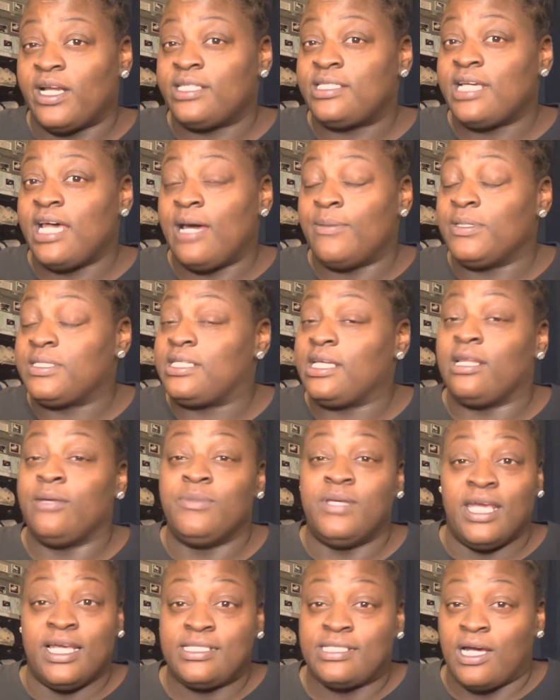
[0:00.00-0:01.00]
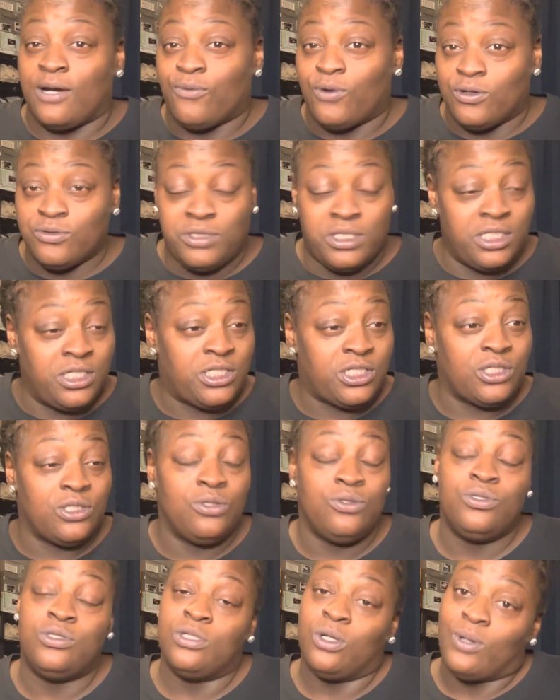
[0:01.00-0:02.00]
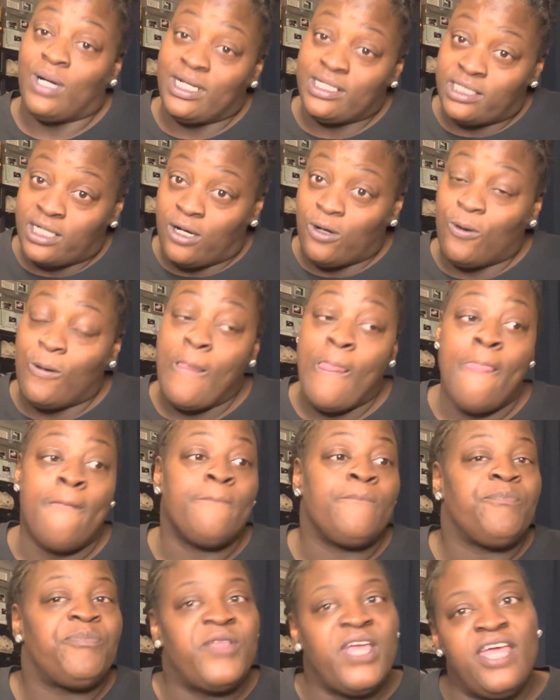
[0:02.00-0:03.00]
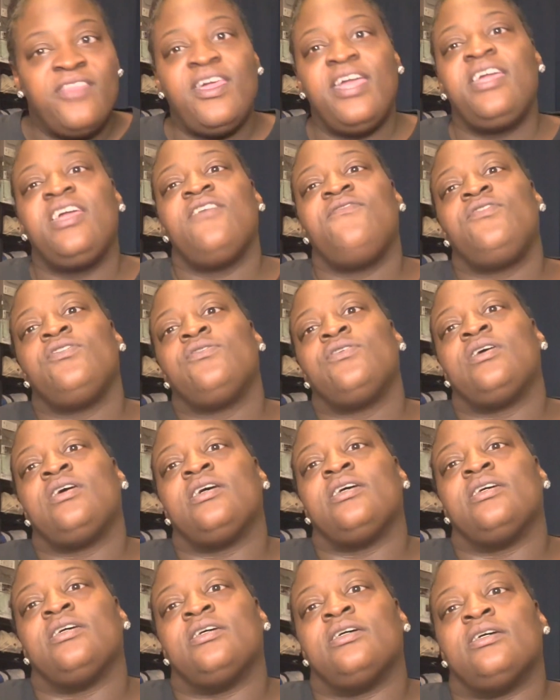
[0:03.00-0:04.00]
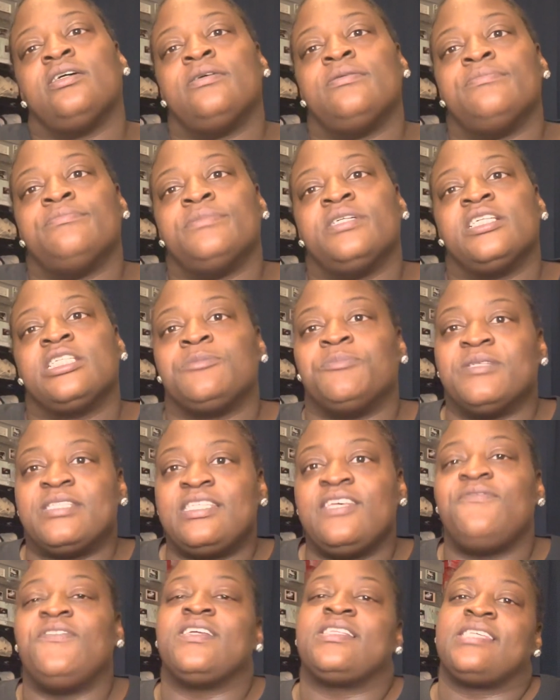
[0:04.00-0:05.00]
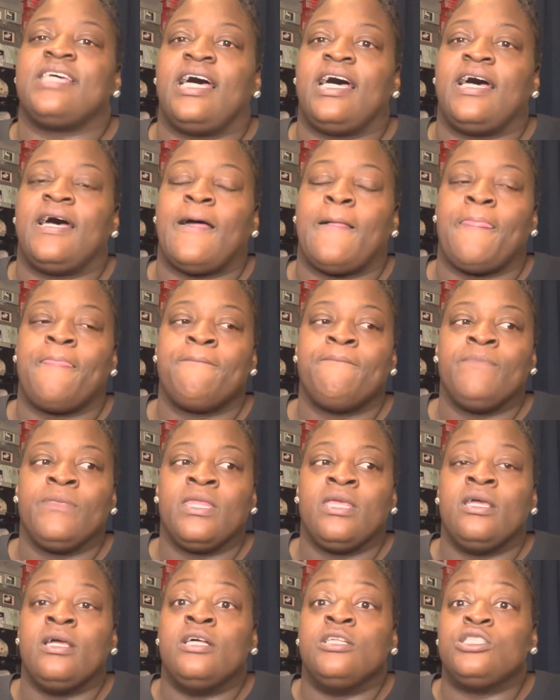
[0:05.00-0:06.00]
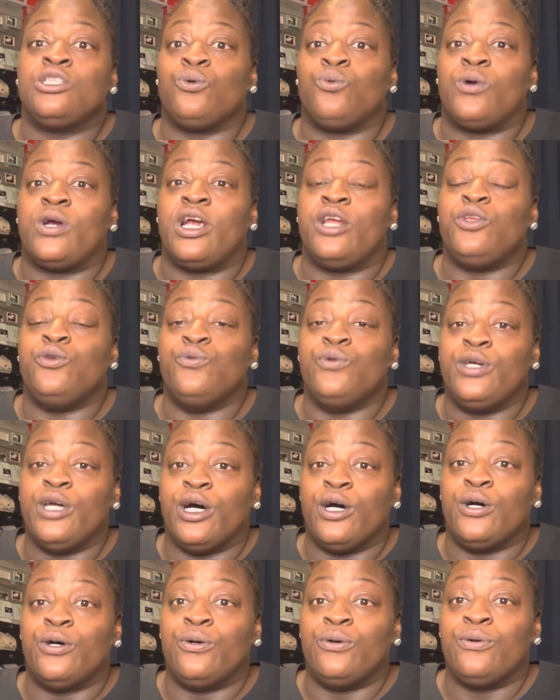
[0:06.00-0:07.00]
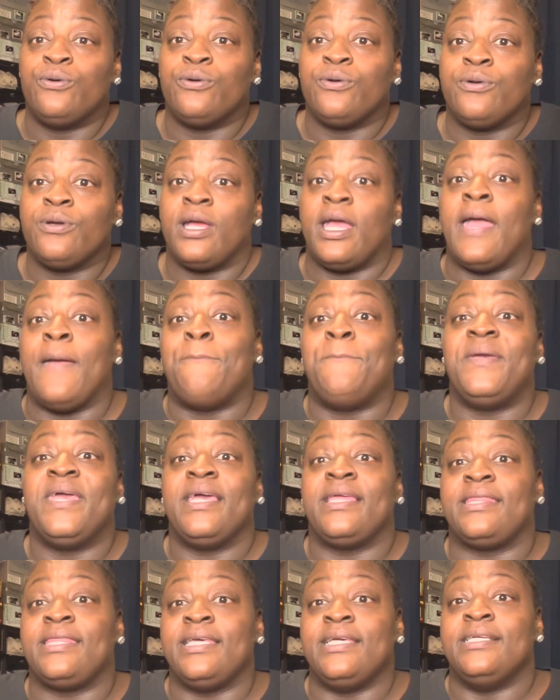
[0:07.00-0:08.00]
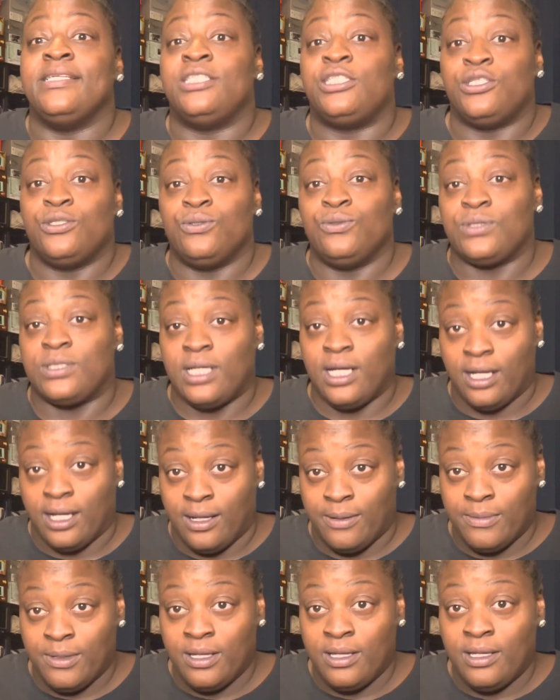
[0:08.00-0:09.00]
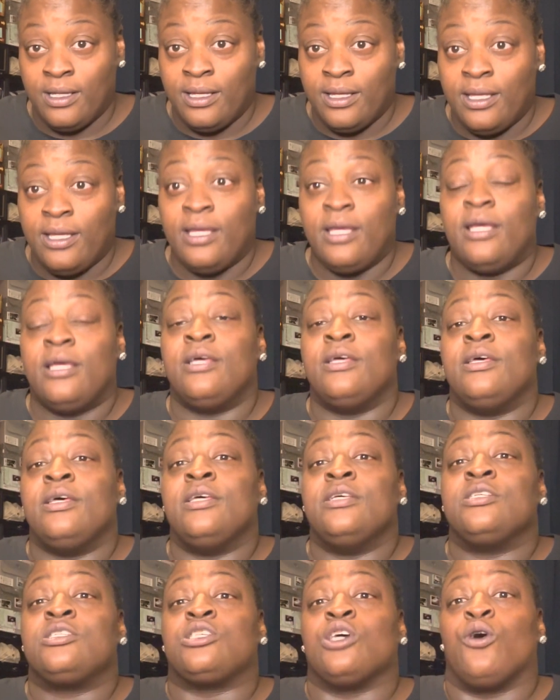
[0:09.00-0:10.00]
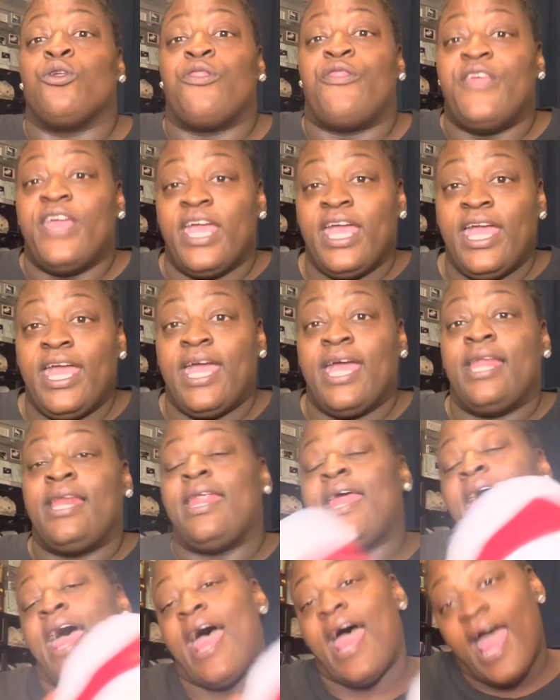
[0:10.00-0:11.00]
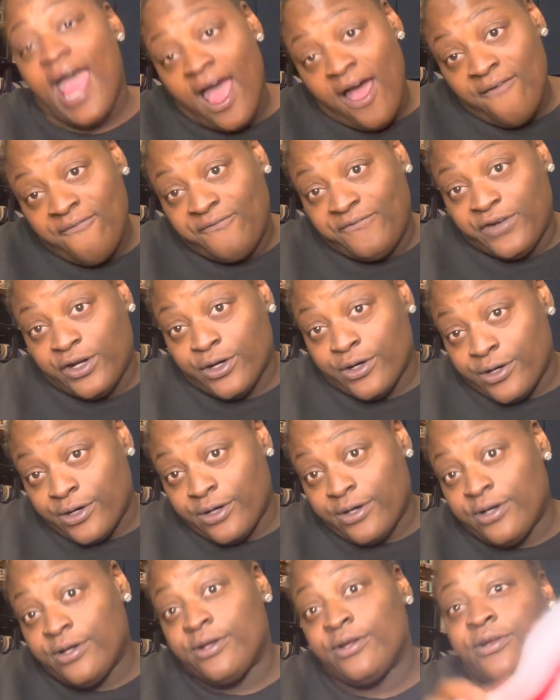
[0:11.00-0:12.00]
of time to tell them, yes, I want these shoes. No, I don't. Then they give you a specific time to where you go and pick these shoes up. So then after